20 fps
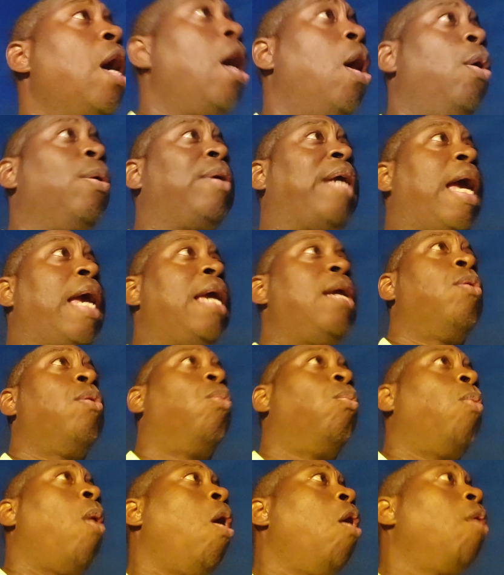Okay,
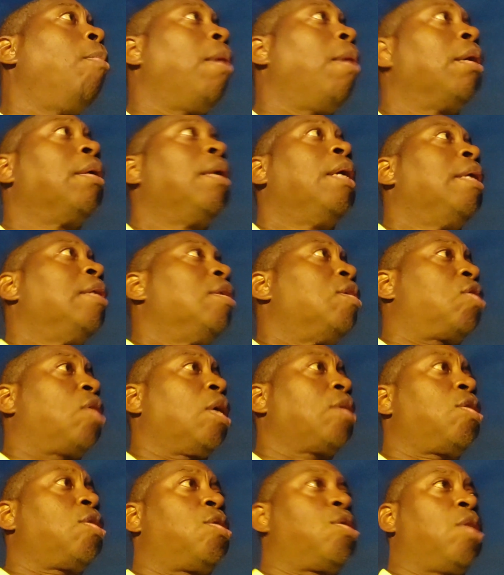Walmart,
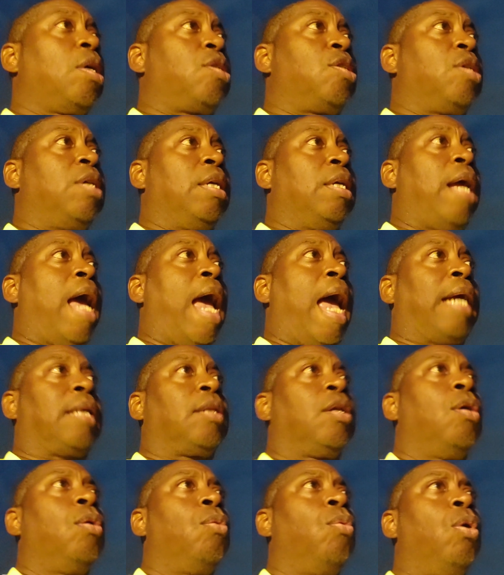such and such get hacked.
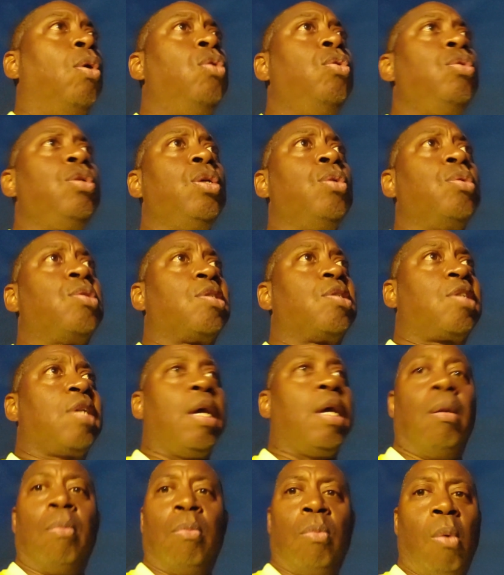Well, who uses
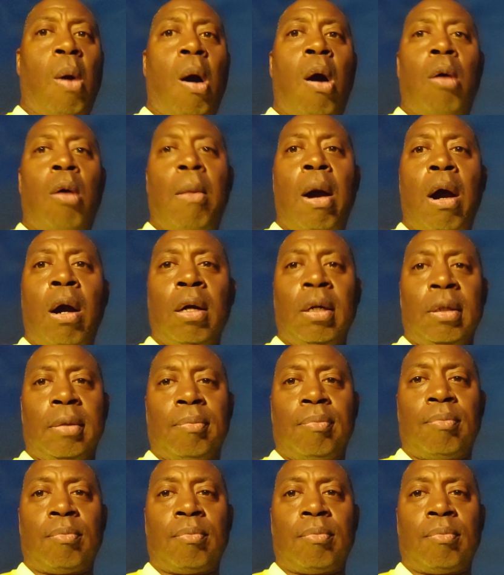them? Walmart.